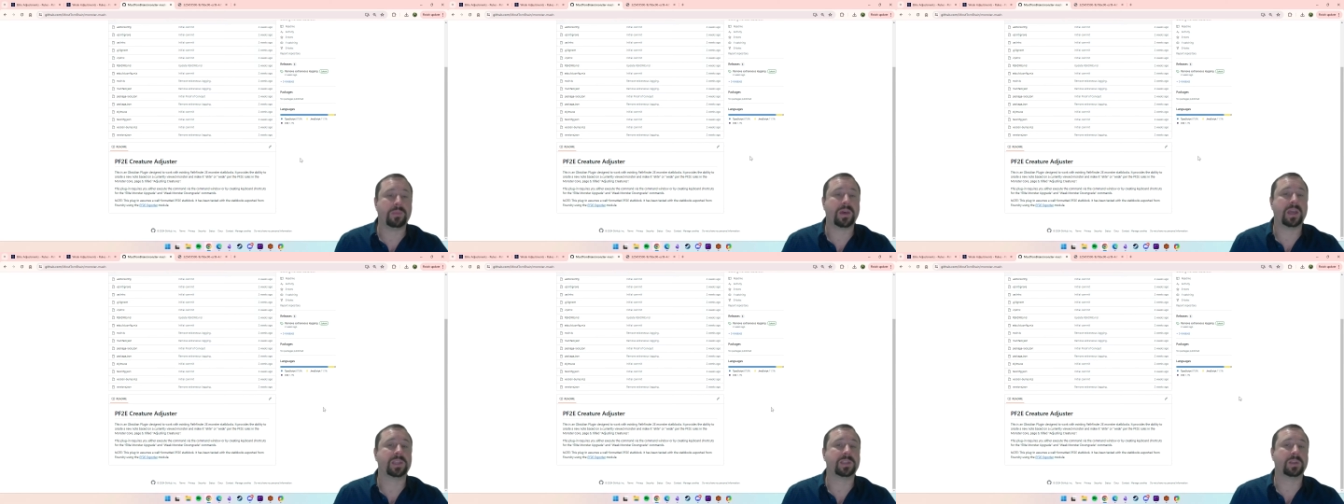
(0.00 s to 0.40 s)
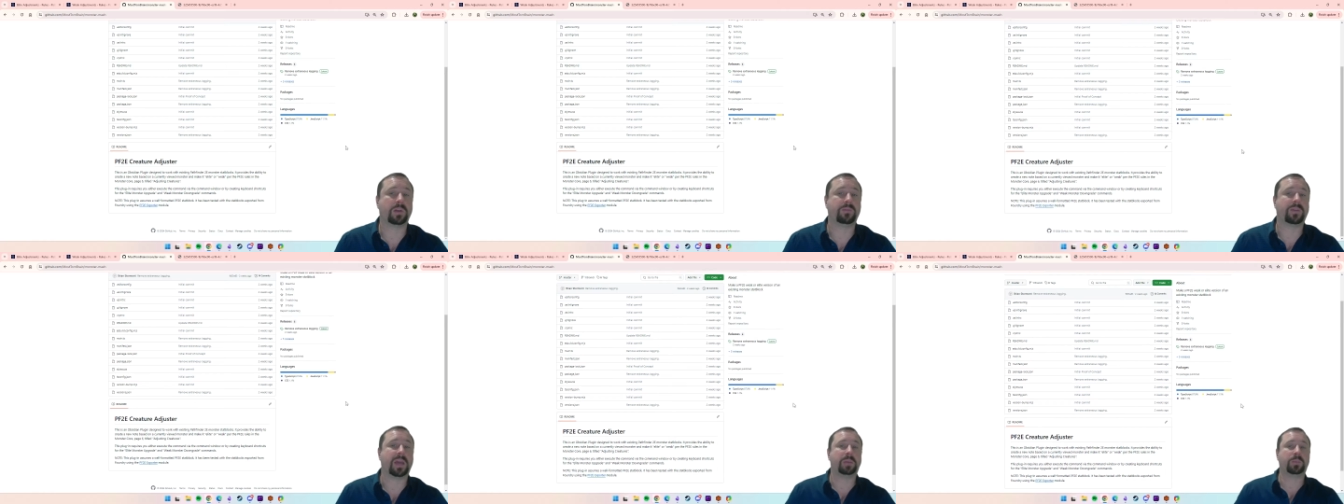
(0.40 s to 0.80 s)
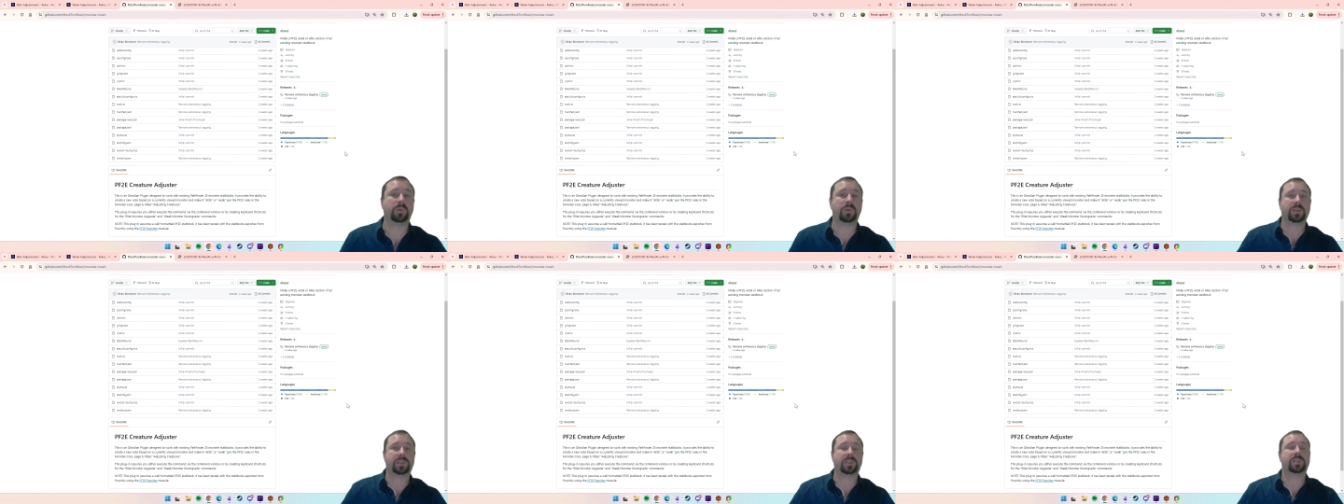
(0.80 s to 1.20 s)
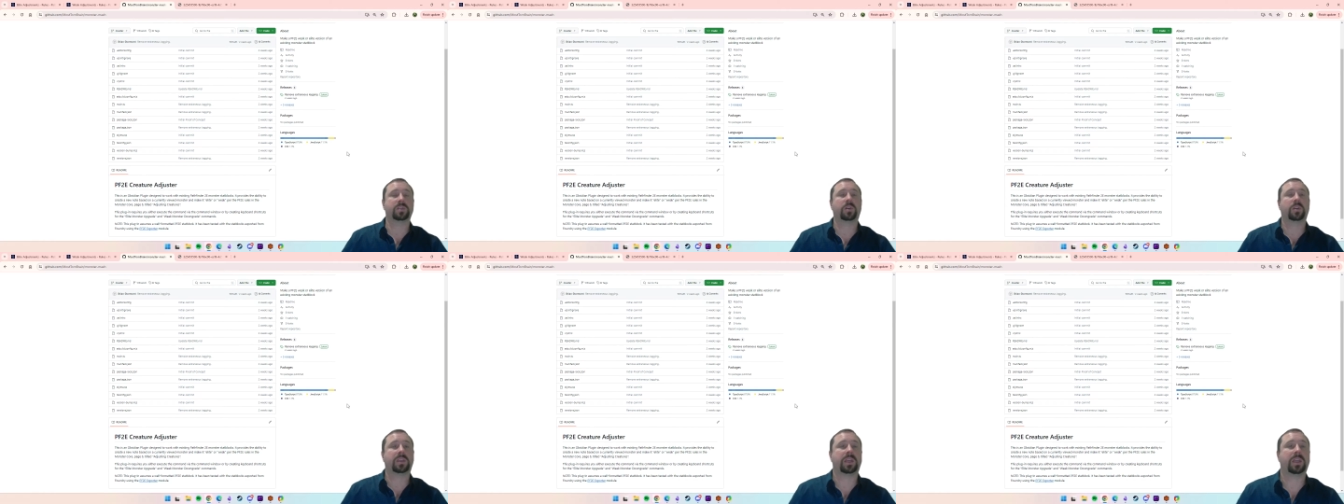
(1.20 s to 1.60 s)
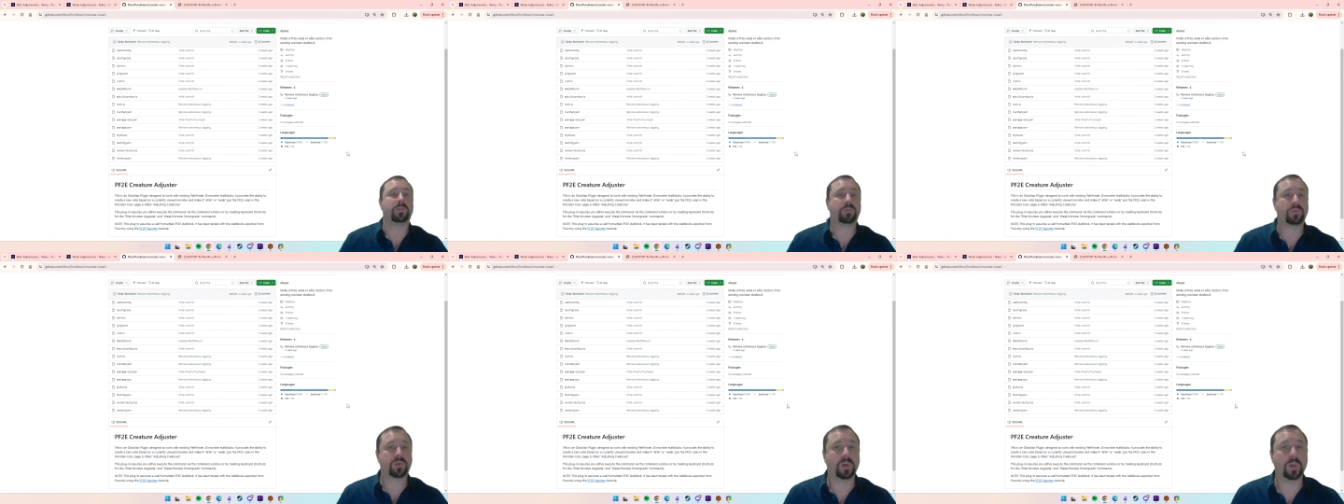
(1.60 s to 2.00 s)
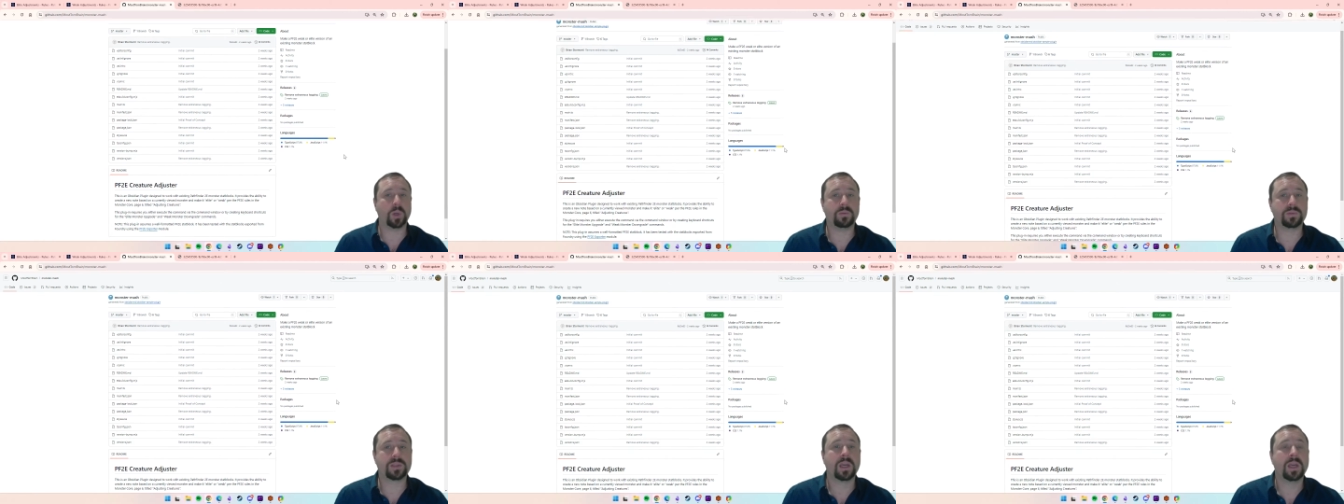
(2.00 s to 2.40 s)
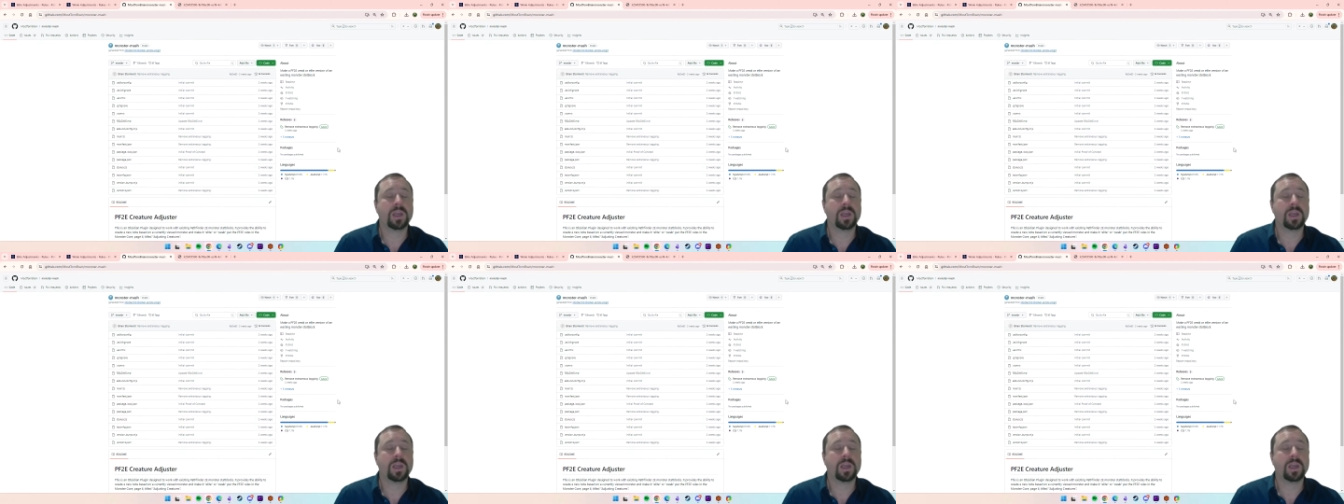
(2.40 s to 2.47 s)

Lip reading: that is not available because it's not yet approved.